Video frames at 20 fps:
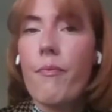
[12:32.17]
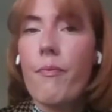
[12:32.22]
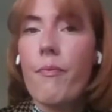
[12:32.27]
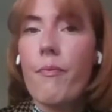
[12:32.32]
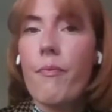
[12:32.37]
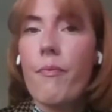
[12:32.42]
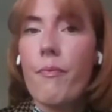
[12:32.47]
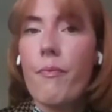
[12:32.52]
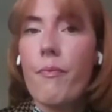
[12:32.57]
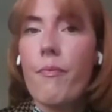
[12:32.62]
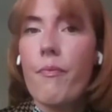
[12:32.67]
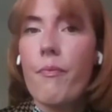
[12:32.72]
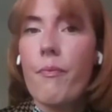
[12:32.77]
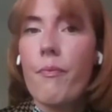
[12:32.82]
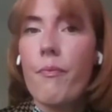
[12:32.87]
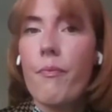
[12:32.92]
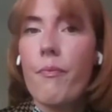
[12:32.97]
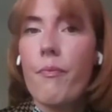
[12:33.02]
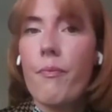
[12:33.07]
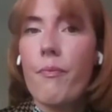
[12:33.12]

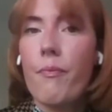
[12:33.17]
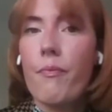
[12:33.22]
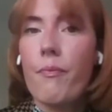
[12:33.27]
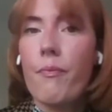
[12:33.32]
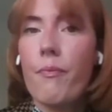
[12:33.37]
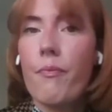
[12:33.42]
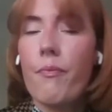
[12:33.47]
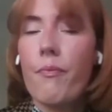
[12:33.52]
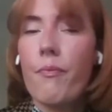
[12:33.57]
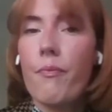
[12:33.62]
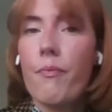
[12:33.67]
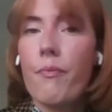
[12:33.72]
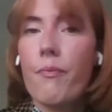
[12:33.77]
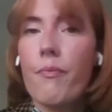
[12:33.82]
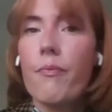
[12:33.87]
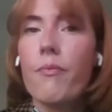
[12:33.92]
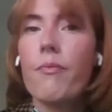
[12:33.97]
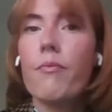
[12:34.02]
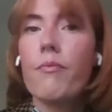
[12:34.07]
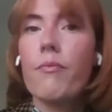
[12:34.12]

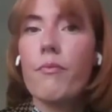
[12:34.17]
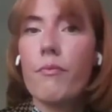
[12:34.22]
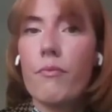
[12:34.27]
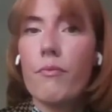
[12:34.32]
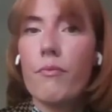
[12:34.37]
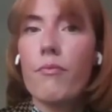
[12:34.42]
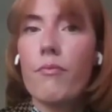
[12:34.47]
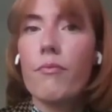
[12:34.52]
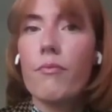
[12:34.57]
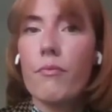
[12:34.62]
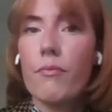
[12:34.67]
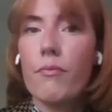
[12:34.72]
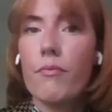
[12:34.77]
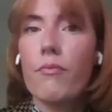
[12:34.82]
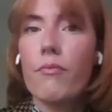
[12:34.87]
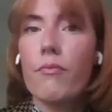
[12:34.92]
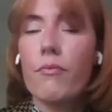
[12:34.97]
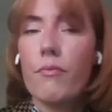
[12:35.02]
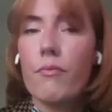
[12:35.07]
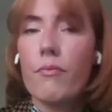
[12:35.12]

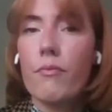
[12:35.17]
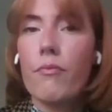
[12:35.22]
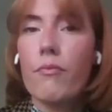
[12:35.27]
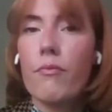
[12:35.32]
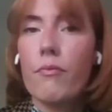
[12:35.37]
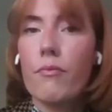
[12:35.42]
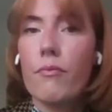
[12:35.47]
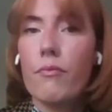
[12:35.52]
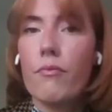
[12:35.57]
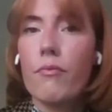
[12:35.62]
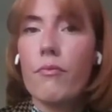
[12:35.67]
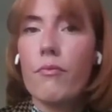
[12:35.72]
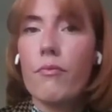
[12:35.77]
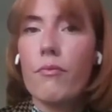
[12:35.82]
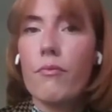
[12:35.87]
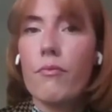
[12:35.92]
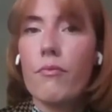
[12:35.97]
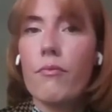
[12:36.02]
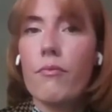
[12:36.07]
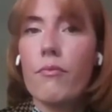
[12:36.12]

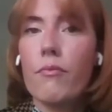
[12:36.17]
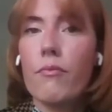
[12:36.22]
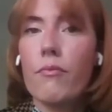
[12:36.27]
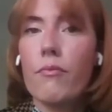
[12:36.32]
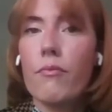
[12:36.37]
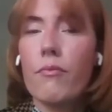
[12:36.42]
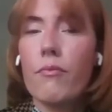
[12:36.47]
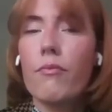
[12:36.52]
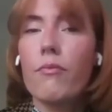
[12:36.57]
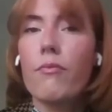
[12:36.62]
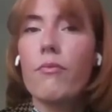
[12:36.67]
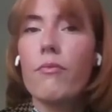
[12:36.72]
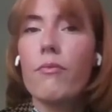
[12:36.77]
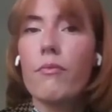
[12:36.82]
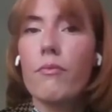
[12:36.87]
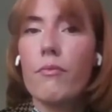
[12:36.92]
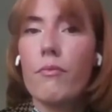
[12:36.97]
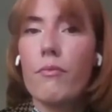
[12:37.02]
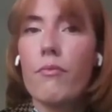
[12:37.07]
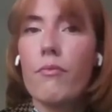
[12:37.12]

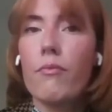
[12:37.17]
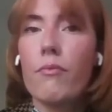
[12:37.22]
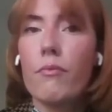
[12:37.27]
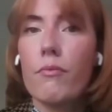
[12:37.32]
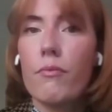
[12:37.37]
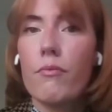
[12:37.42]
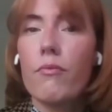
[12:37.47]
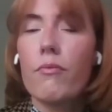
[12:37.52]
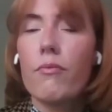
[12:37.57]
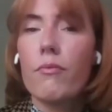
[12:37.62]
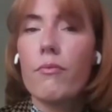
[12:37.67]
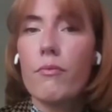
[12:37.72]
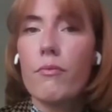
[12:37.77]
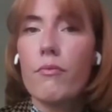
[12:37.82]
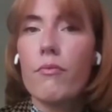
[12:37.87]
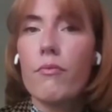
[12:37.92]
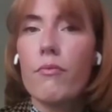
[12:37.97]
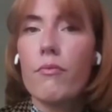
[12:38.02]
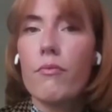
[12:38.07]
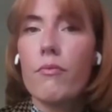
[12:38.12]

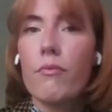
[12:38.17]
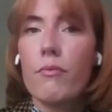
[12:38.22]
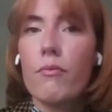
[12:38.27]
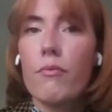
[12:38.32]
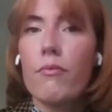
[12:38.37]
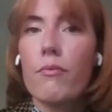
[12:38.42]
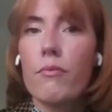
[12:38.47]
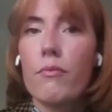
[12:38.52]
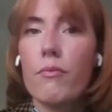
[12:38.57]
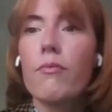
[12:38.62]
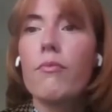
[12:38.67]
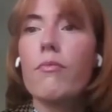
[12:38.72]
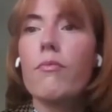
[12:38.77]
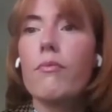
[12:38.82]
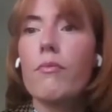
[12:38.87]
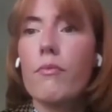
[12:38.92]
(not speaking)